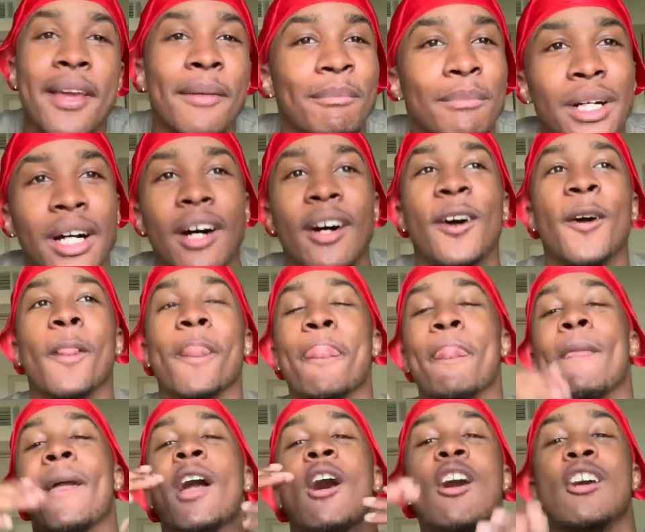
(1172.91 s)
But
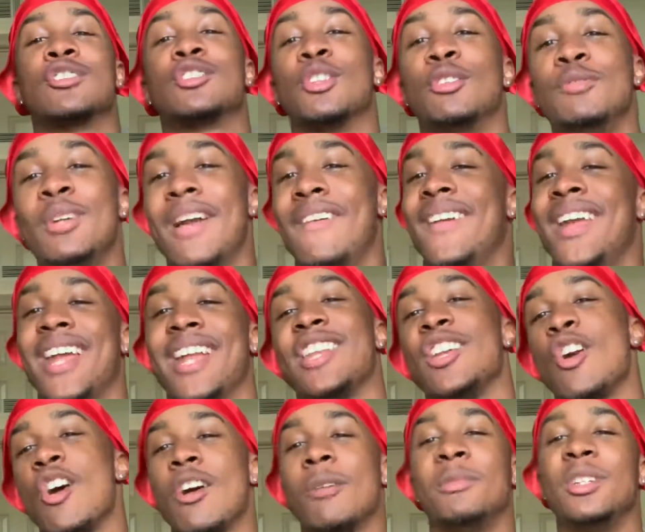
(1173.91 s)
and also, if you have any
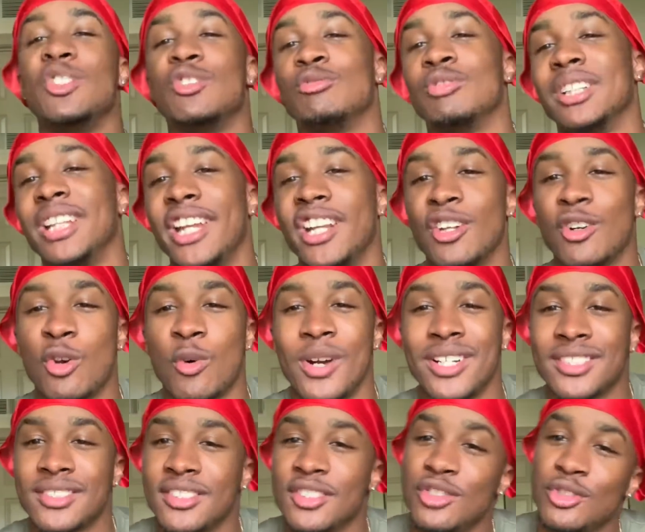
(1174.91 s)
army related
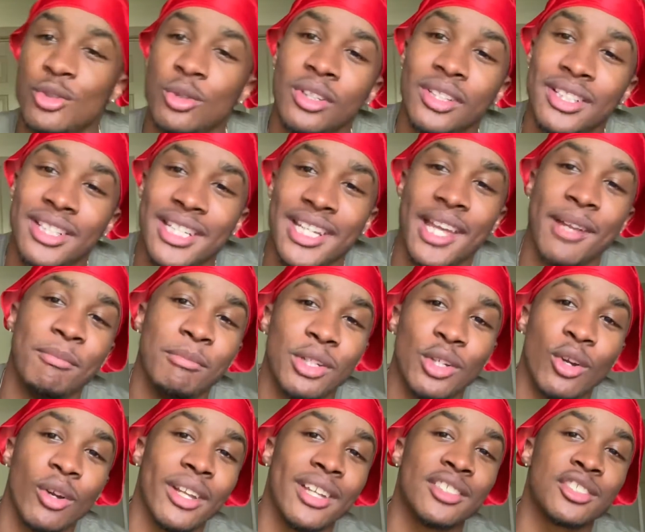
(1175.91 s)
questions, you could DM me
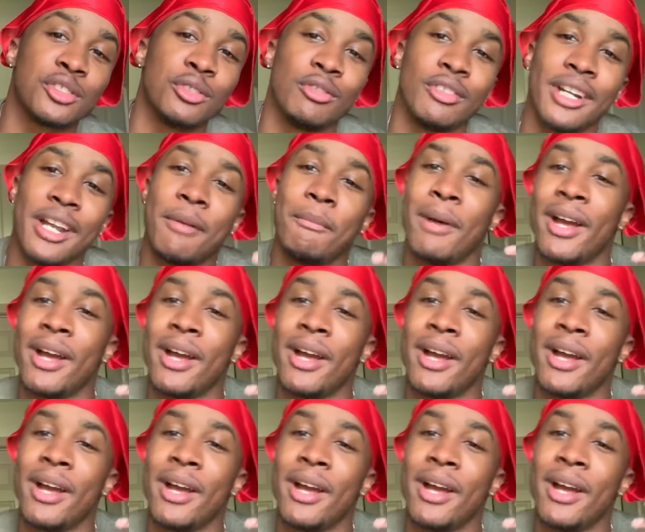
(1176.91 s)
on Instagram.